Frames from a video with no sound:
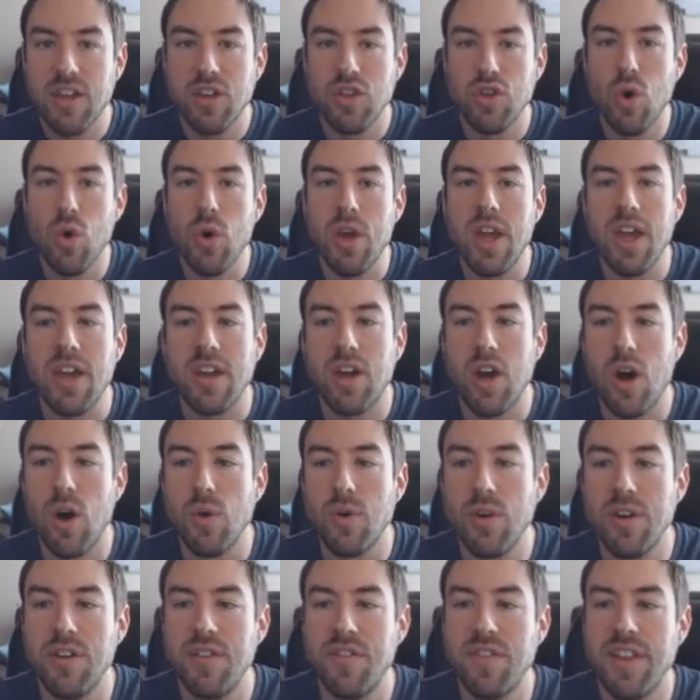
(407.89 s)
you'll get
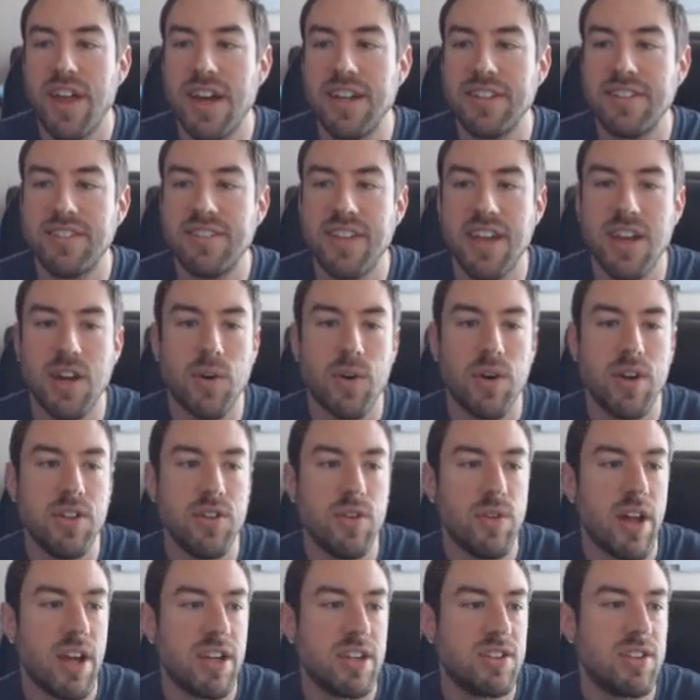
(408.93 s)
coded for that sale and
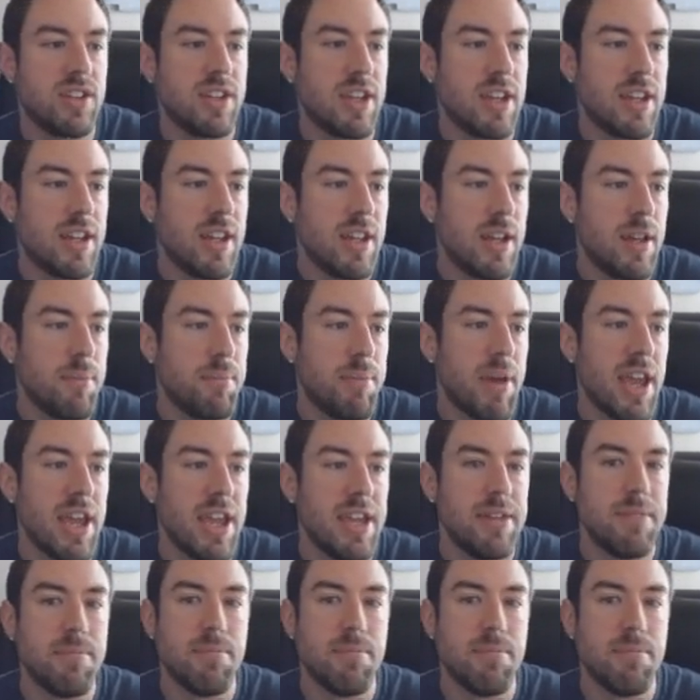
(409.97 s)
you'll actually get paid